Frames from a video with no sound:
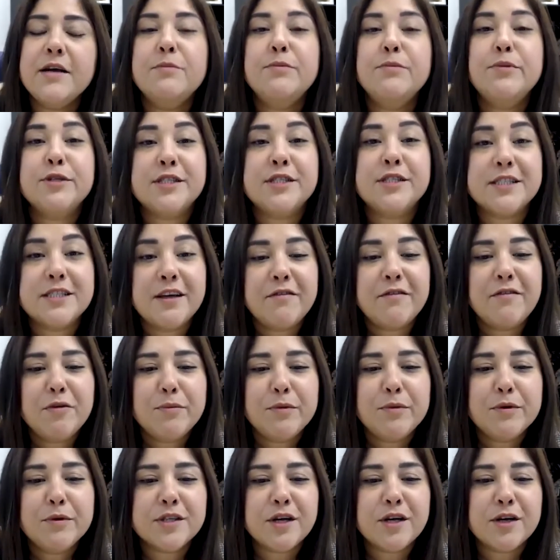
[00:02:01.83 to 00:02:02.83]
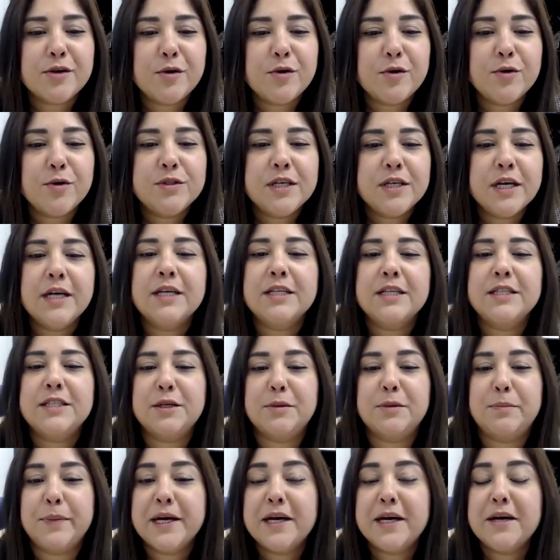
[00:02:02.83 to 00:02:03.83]
puts several books on hold
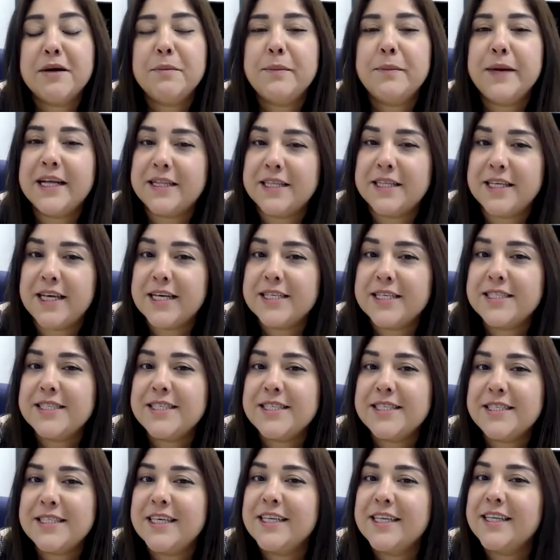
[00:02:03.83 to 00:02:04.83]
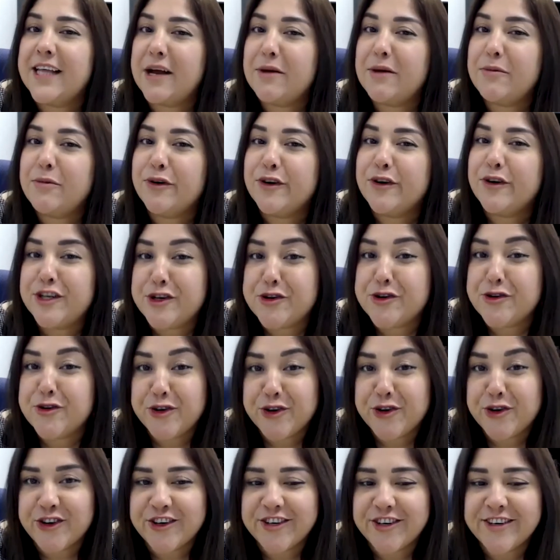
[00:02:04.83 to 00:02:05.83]
to pick up at the SCC library near
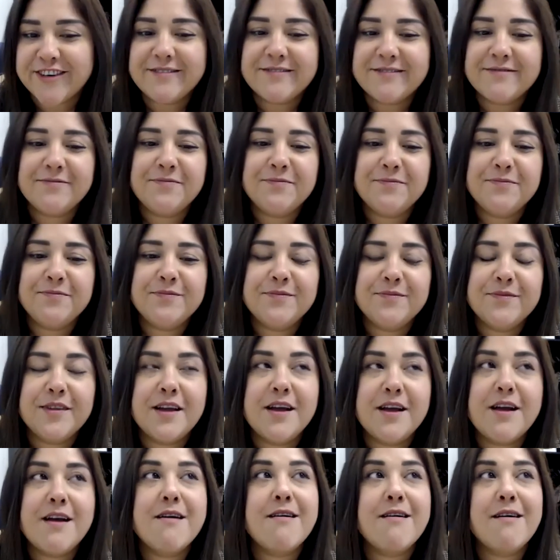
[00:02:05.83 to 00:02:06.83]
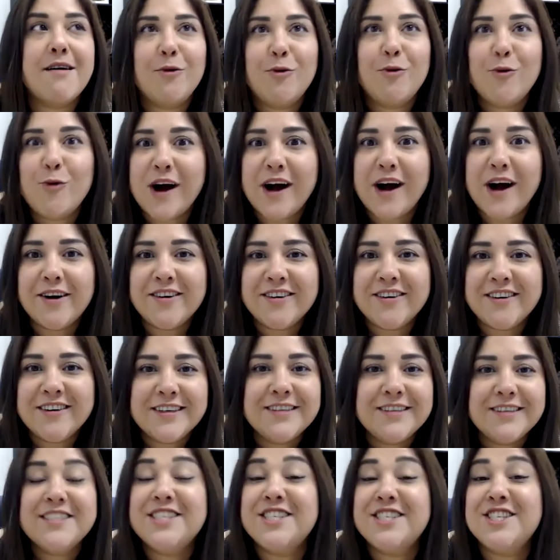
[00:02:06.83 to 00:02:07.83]
her. Wow,
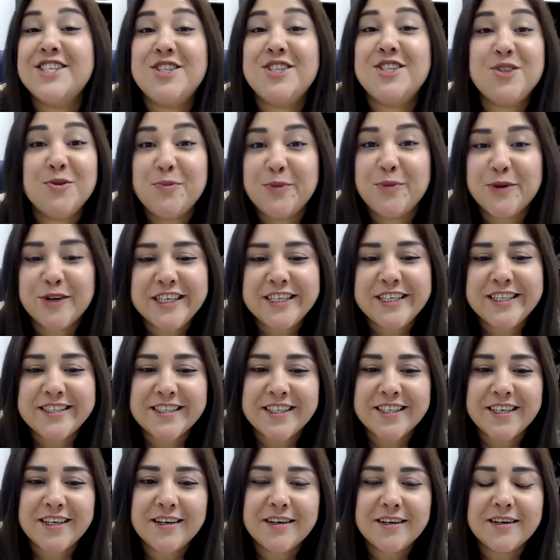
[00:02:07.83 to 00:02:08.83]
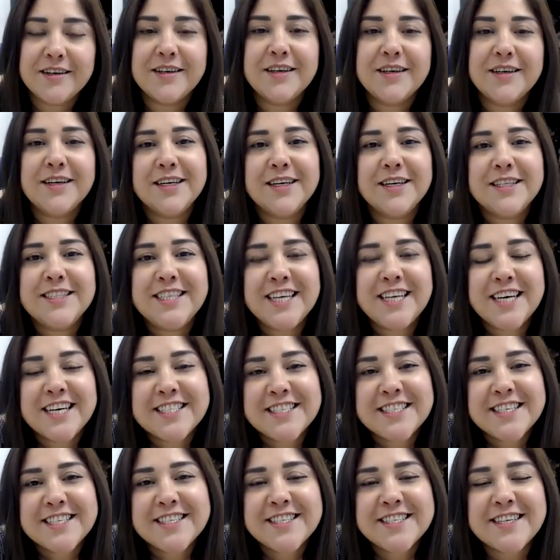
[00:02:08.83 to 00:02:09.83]
super easy.
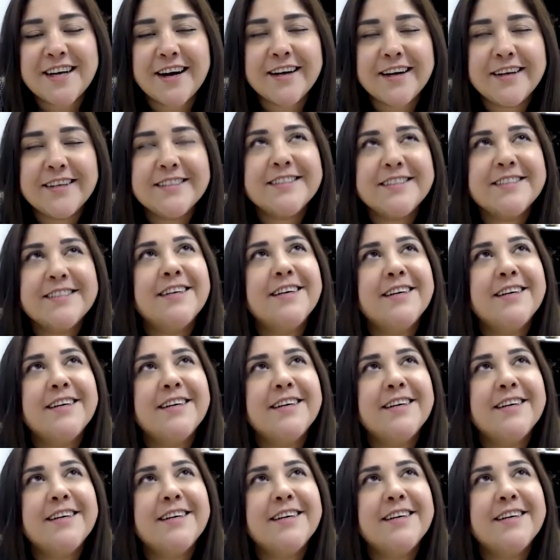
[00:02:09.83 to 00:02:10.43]
Tessa sighs.